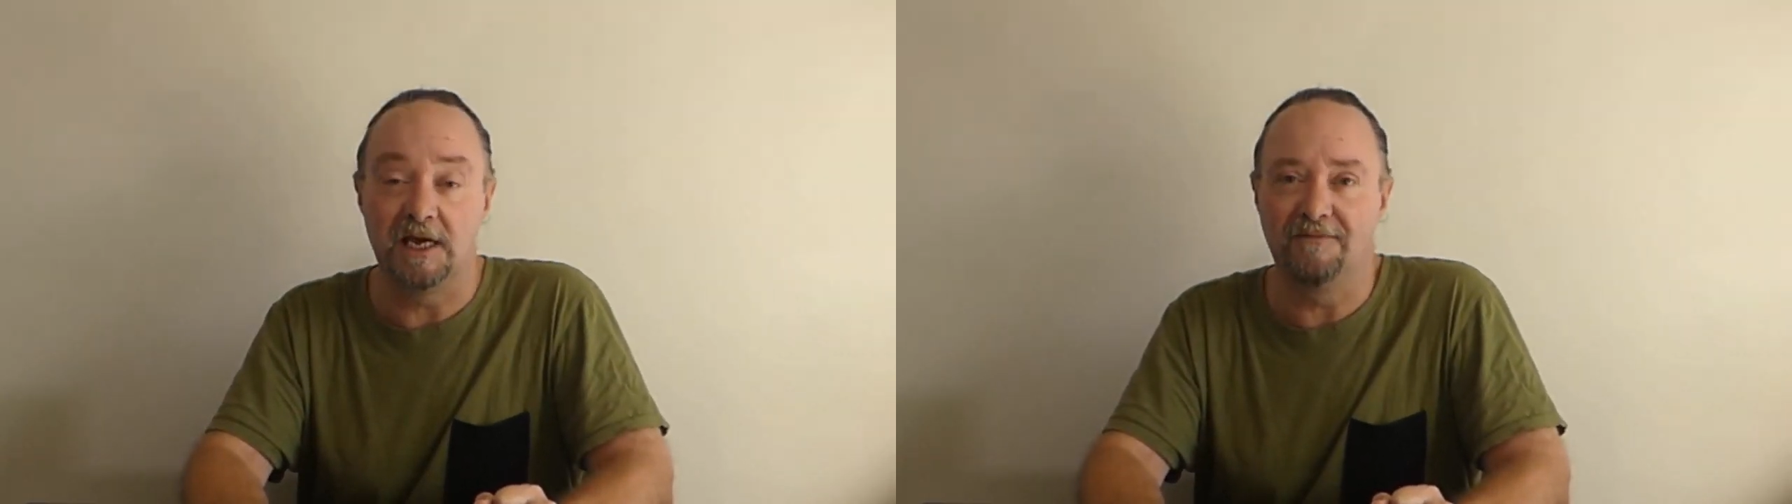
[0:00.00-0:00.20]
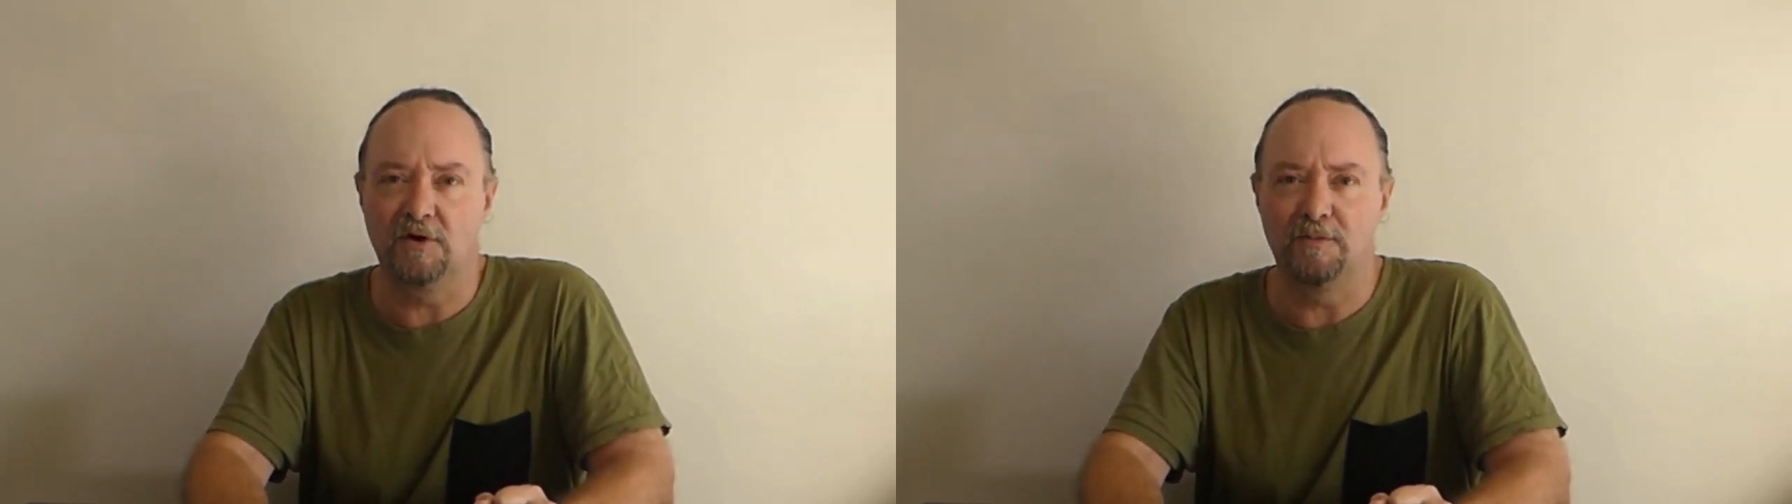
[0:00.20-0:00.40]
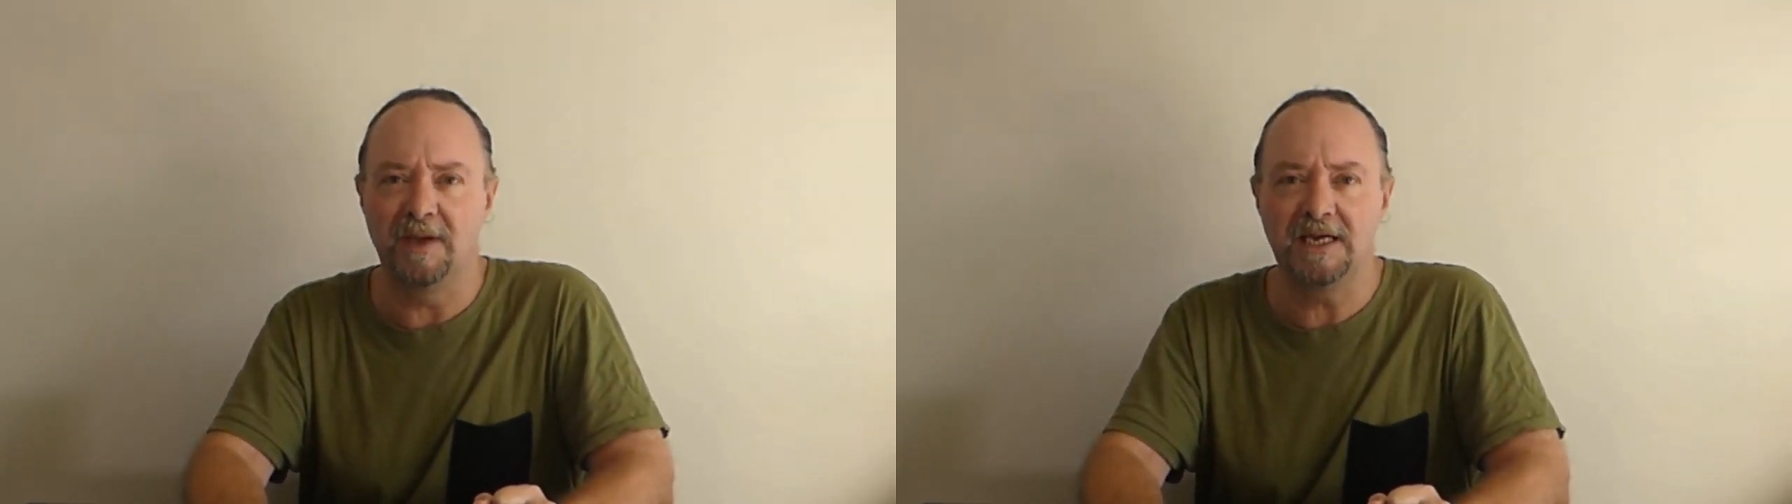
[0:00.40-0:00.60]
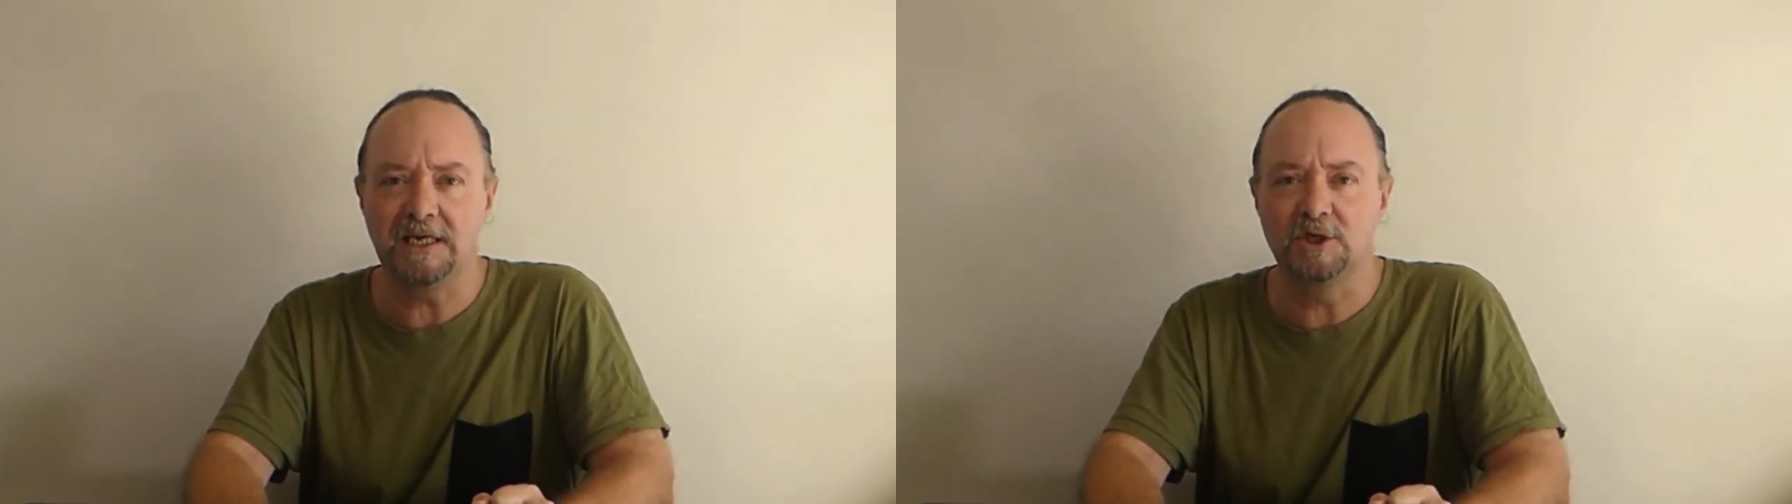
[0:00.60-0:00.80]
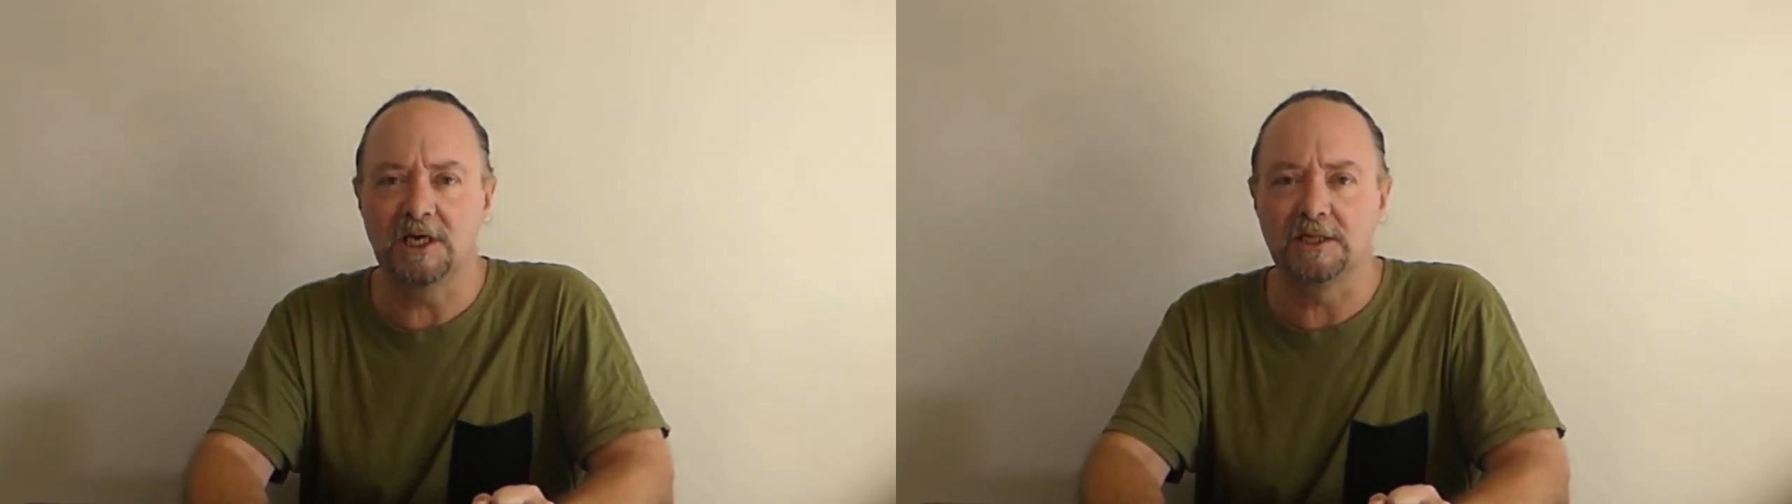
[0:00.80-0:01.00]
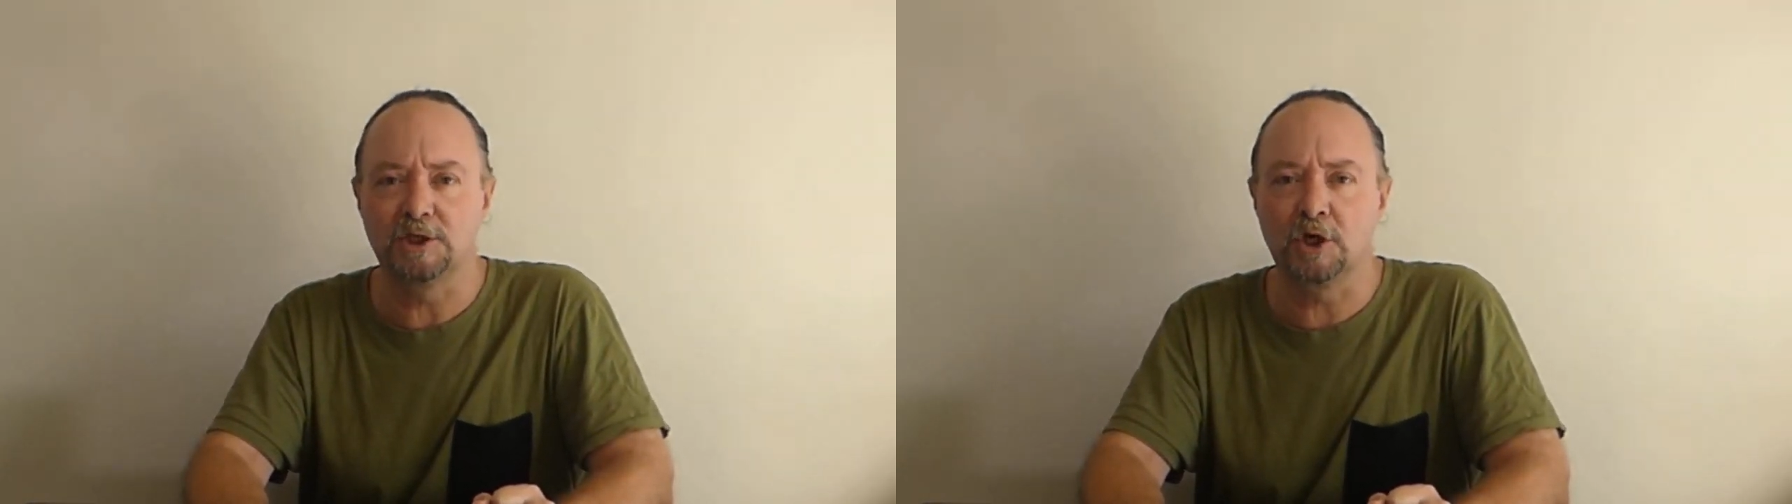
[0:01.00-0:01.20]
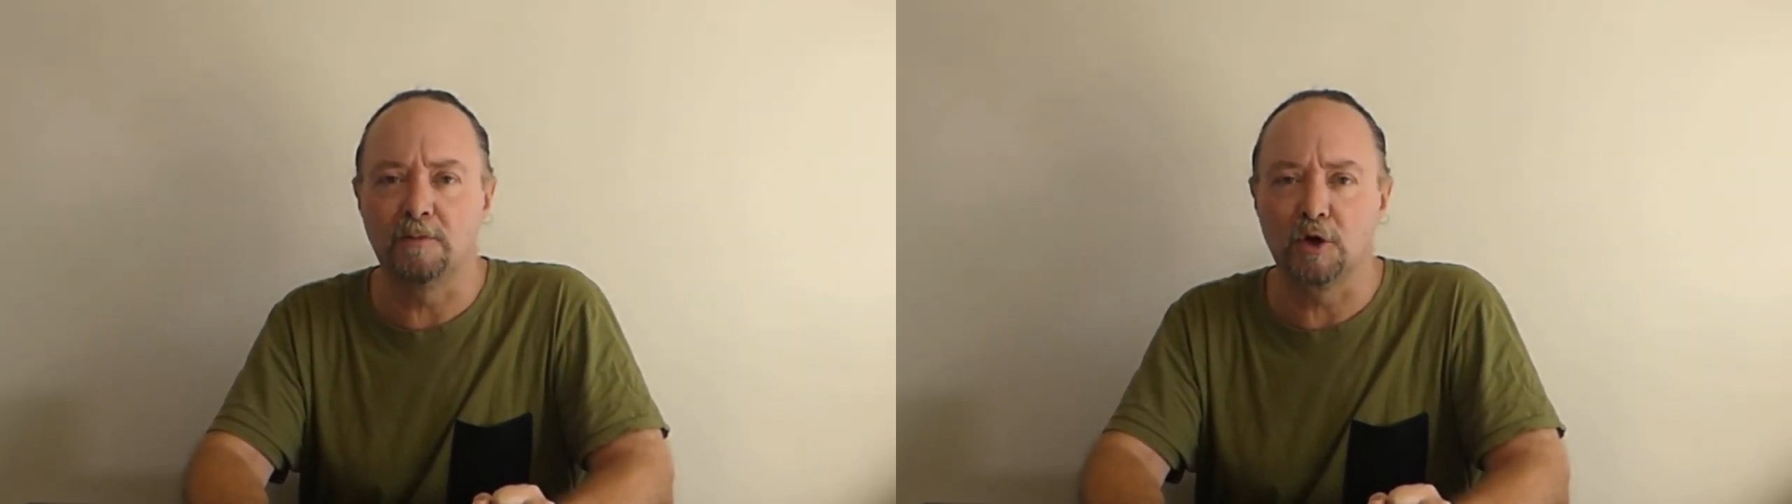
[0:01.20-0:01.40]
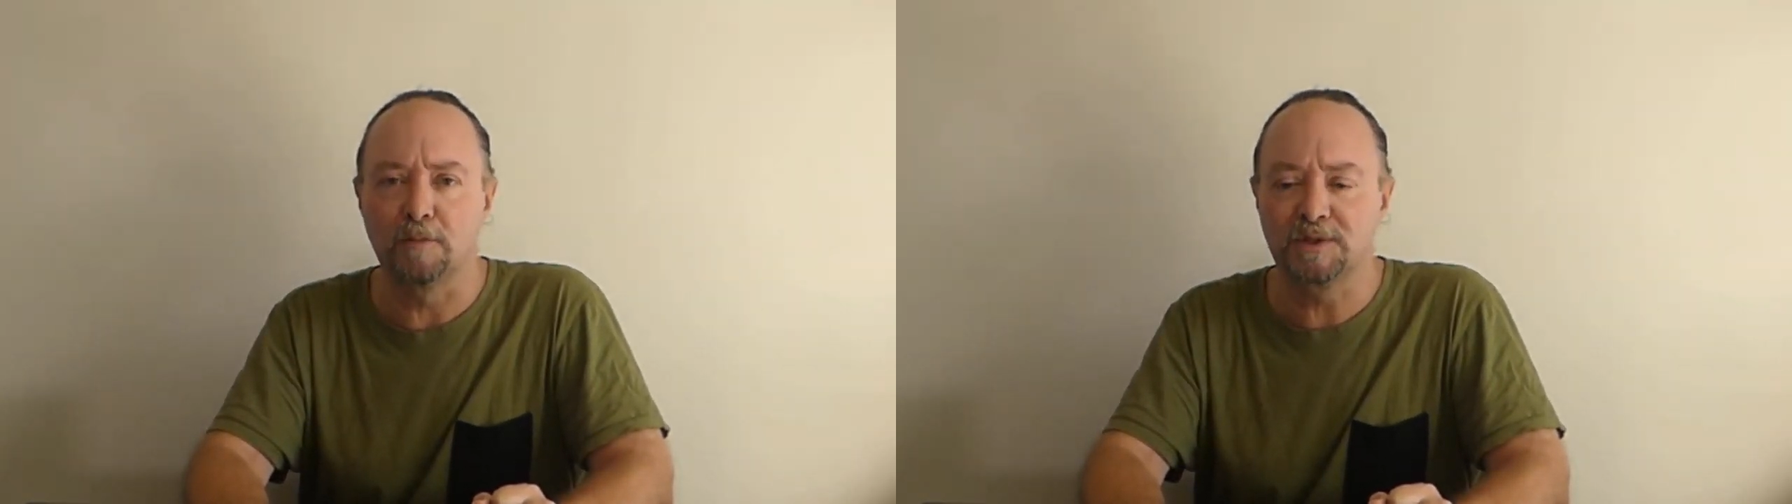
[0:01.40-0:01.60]
I've got a painting challenge
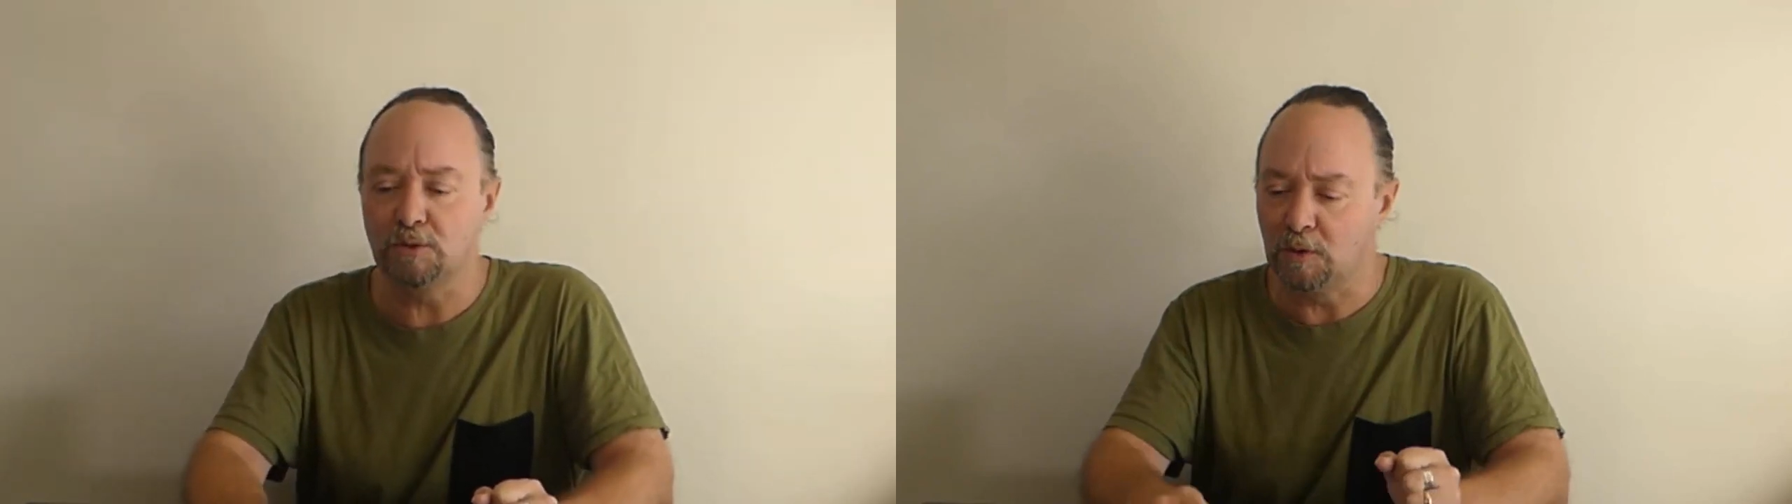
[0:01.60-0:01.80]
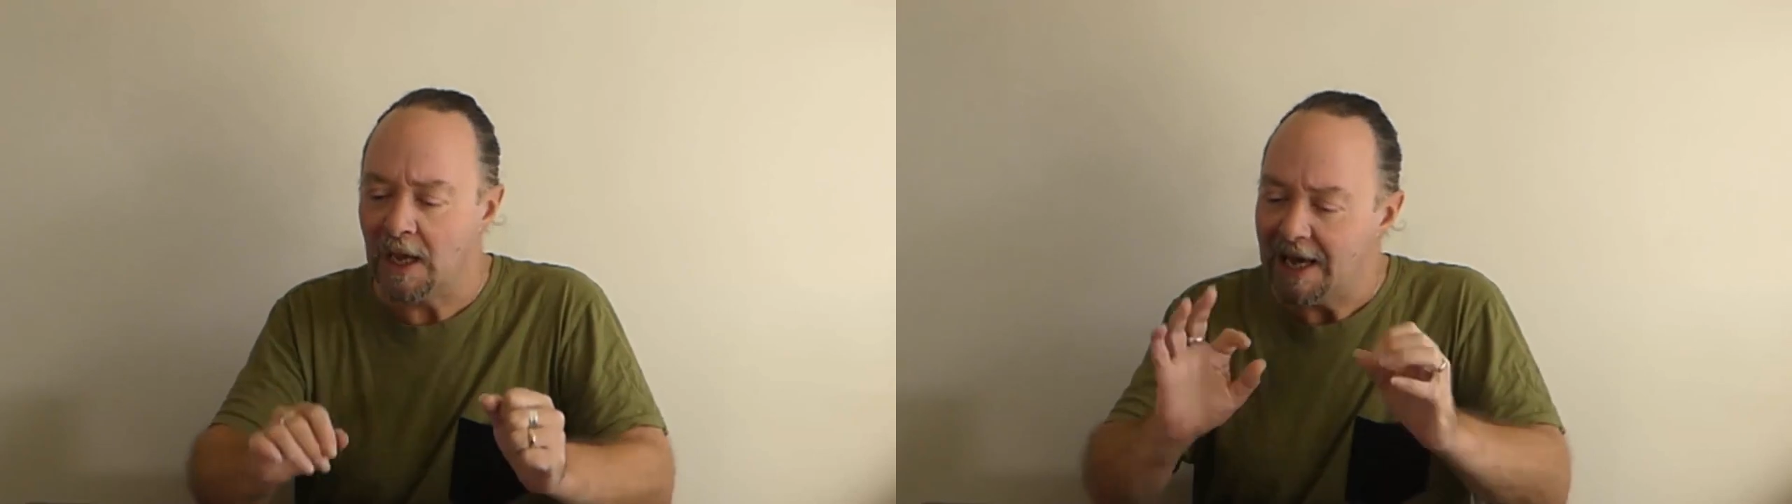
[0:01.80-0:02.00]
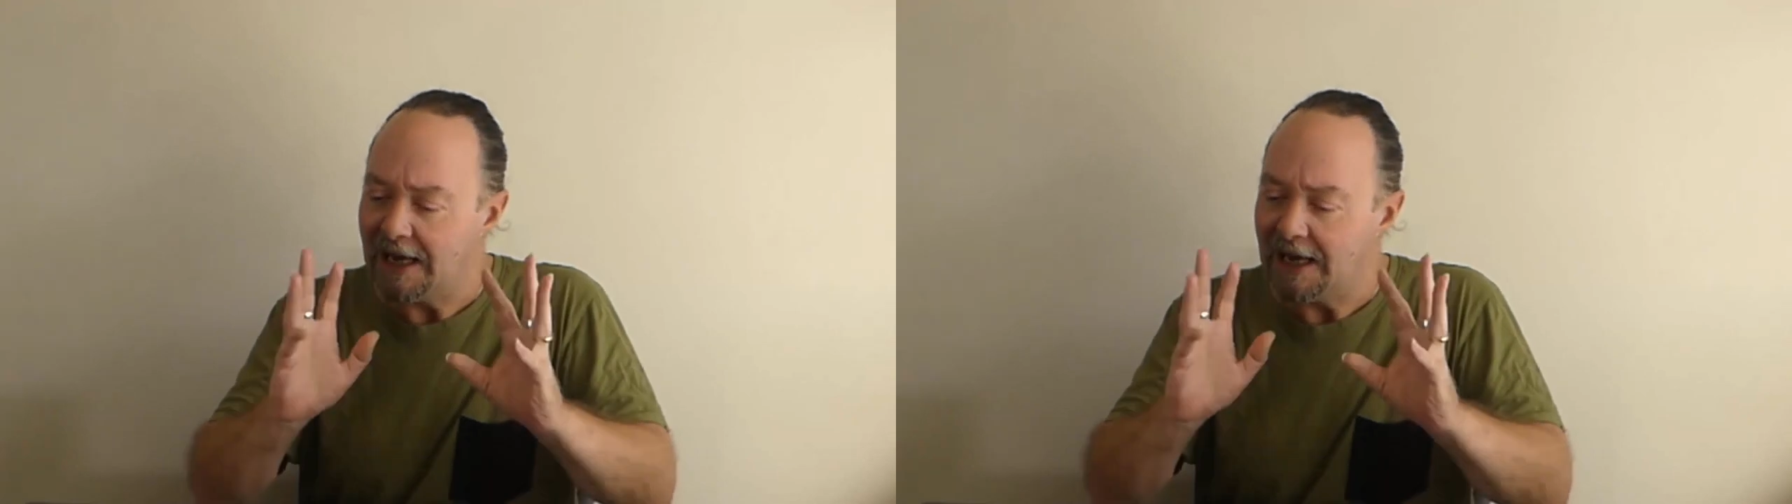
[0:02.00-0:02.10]
coming up so